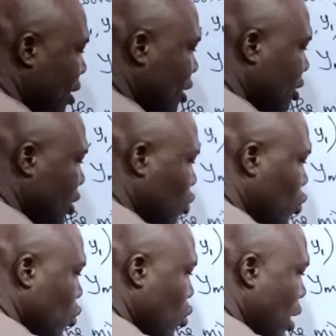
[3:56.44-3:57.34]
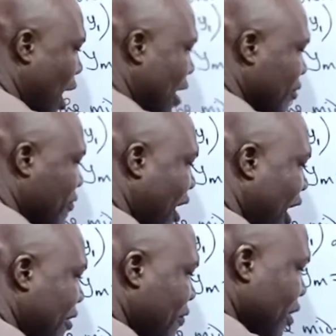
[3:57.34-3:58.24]
this is 2 and
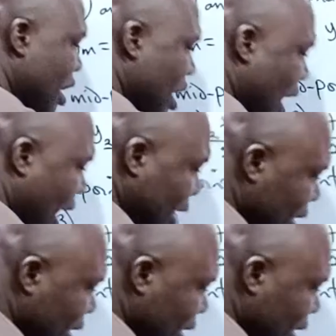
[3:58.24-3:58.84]
5 and